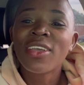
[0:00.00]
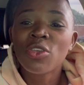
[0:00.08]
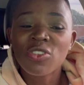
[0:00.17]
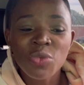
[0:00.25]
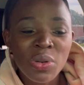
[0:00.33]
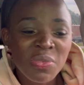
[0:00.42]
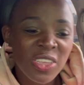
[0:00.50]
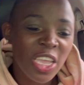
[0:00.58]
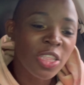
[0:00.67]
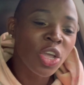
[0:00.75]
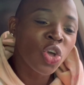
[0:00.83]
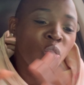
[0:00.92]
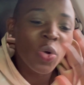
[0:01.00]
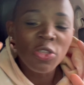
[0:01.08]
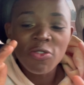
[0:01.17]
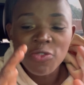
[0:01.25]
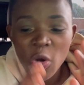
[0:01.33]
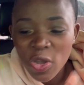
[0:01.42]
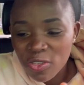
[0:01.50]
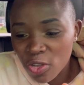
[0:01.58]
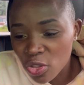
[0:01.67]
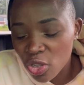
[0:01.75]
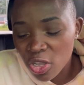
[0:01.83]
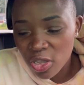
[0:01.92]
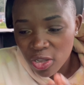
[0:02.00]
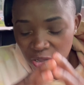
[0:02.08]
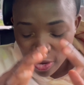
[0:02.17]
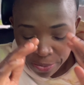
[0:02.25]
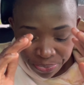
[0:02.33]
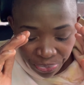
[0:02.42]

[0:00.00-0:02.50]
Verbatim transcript: You see what I'm saying? When you focus on the good,